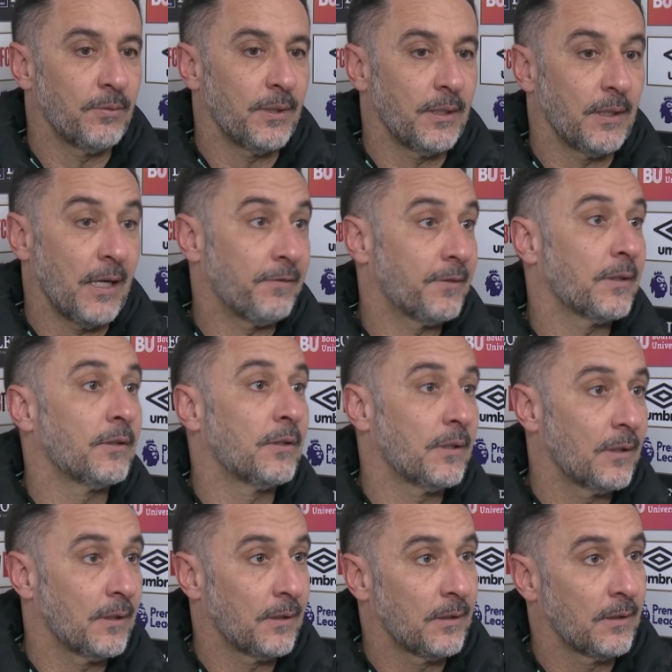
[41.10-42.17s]
after
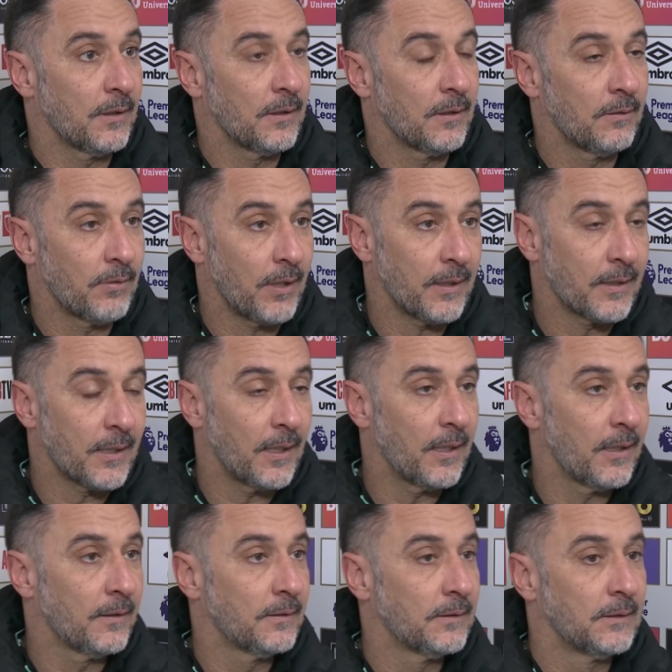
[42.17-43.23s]
the red
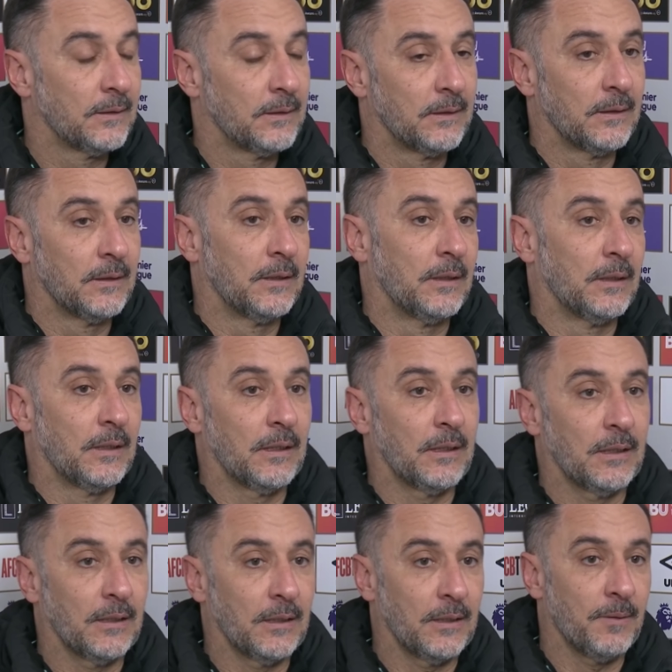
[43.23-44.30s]
card,
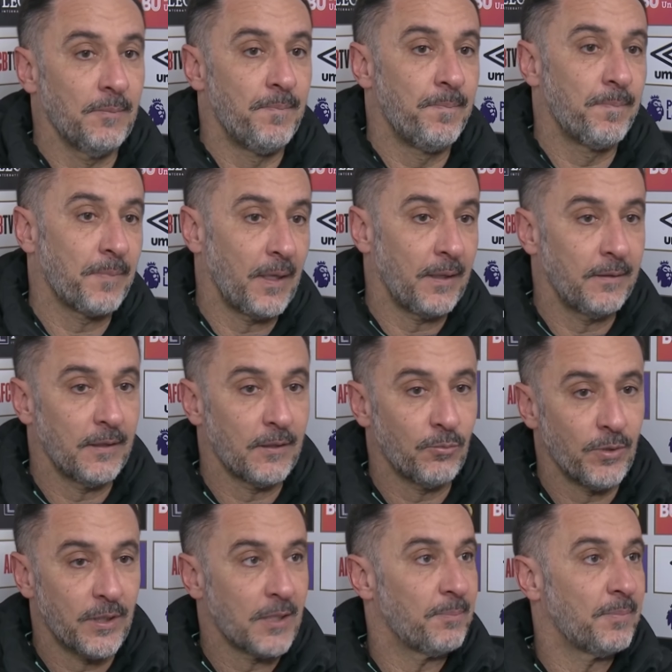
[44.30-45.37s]
I think
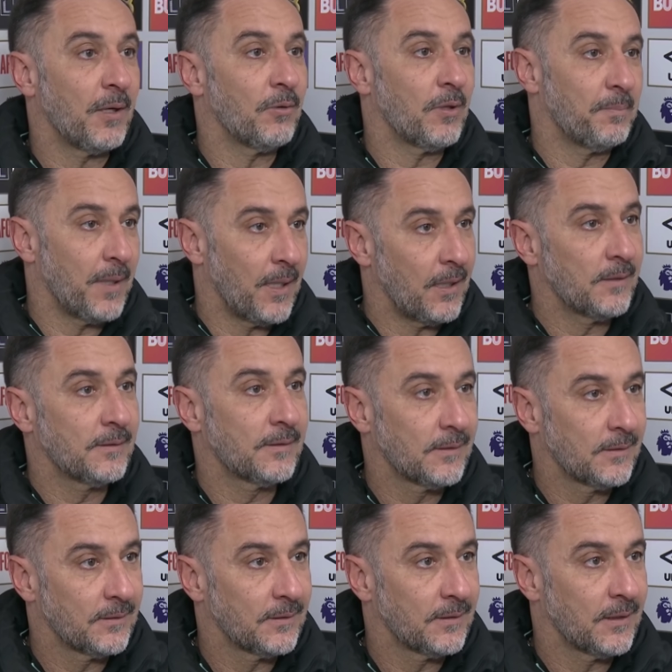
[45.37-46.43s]
we keep our balance.
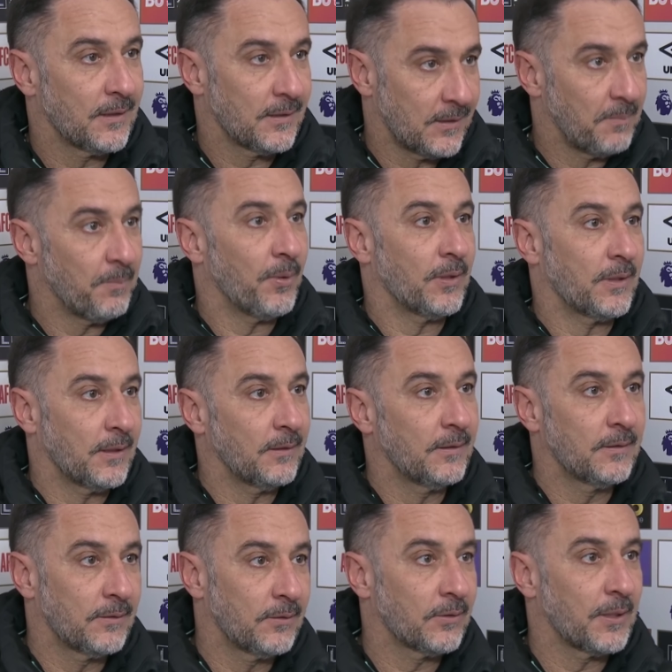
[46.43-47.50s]
It's
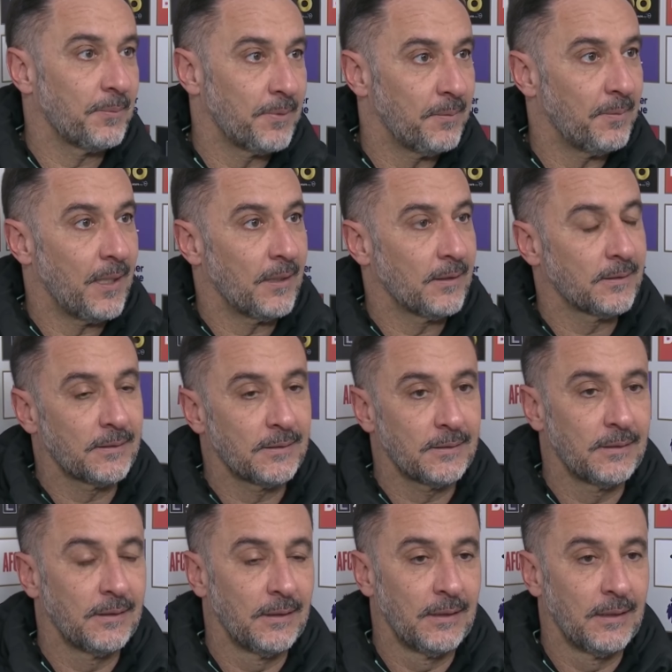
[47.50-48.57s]
important to keep the balance,
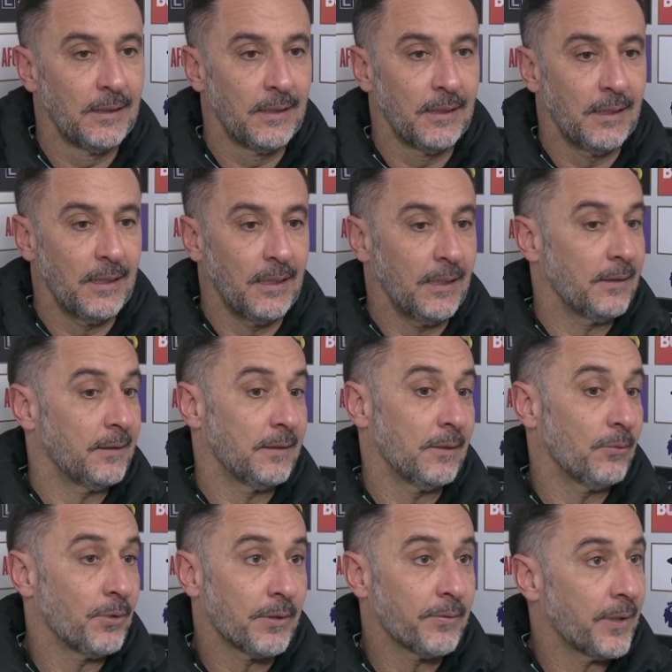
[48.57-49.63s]
and
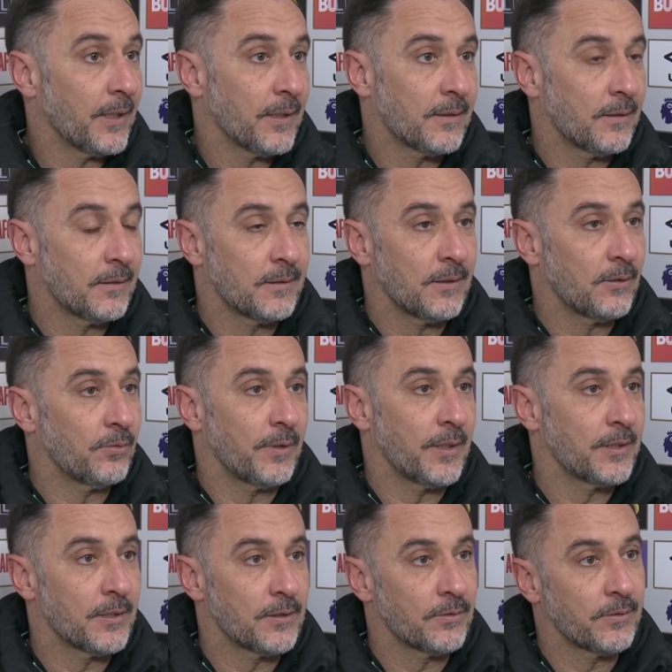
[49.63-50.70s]
we create
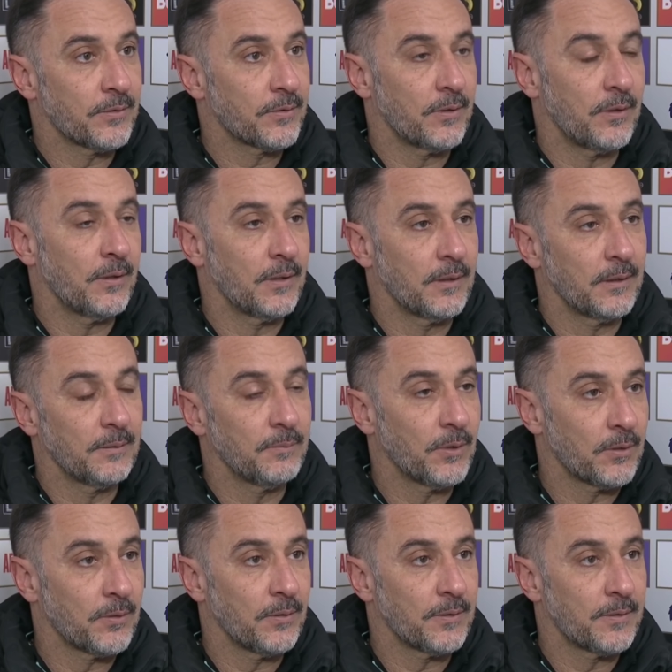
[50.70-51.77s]
situations to score more
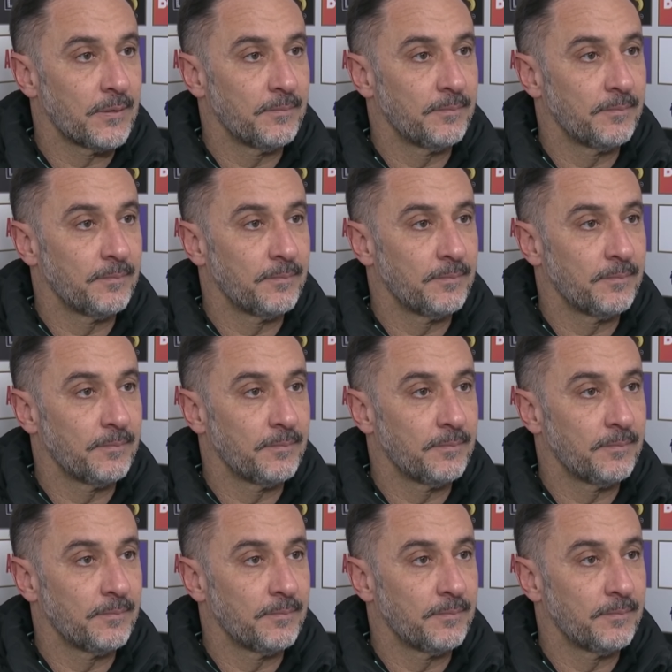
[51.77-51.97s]
goals.